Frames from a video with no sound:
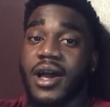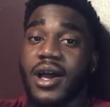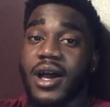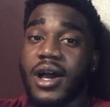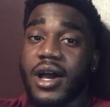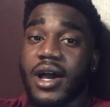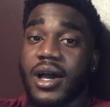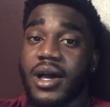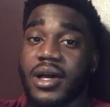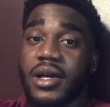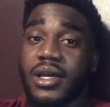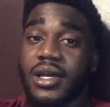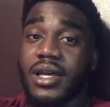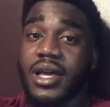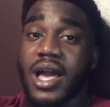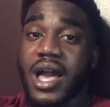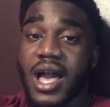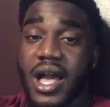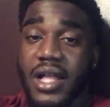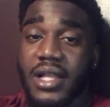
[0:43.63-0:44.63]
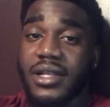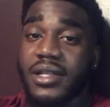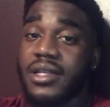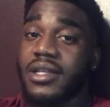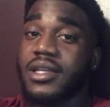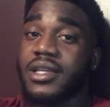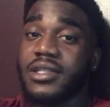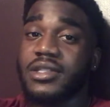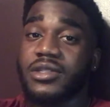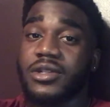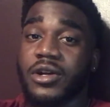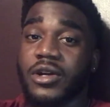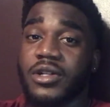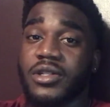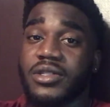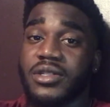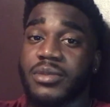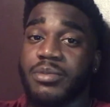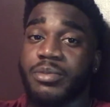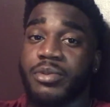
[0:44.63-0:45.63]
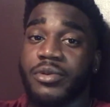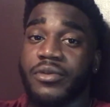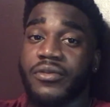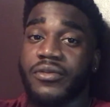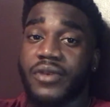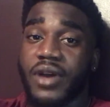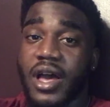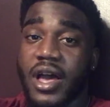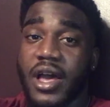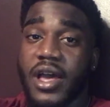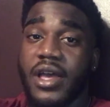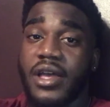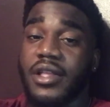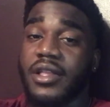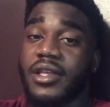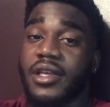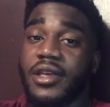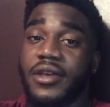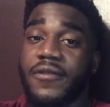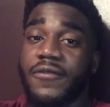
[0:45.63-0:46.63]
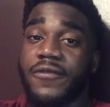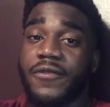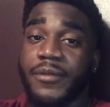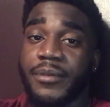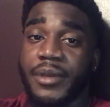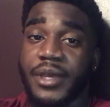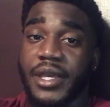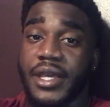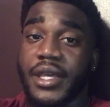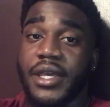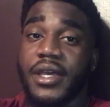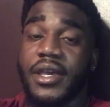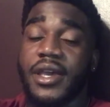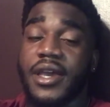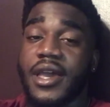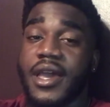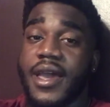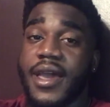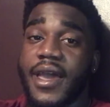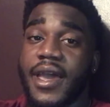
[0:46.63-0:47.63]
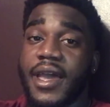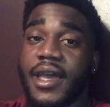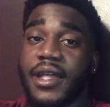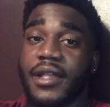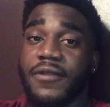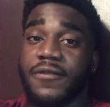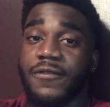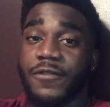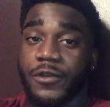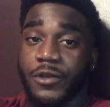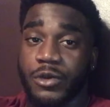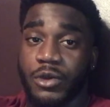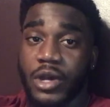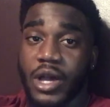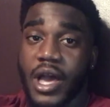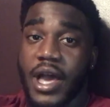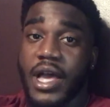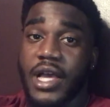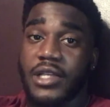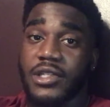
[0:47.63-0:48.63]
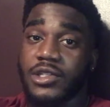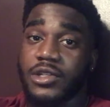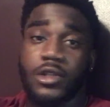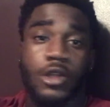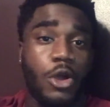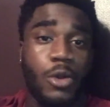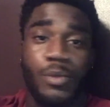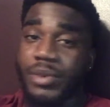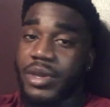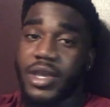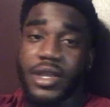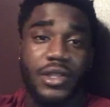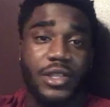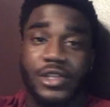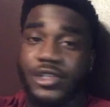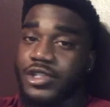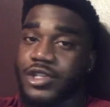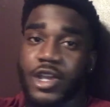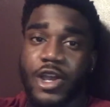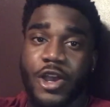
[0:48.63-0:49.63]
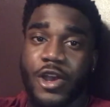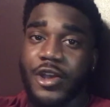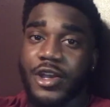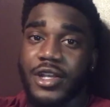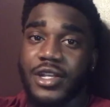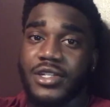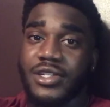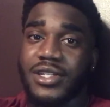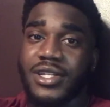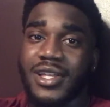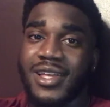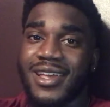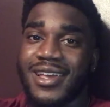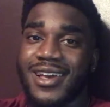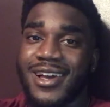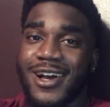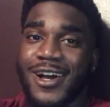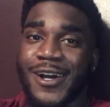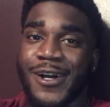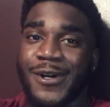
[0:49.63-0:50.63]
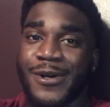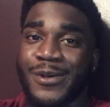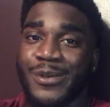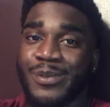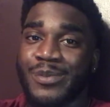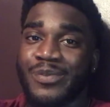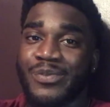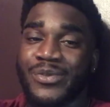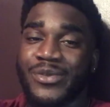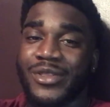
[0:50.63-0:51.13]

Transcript: God is going to provide for me and for you guys. So don't be discouraged. Um,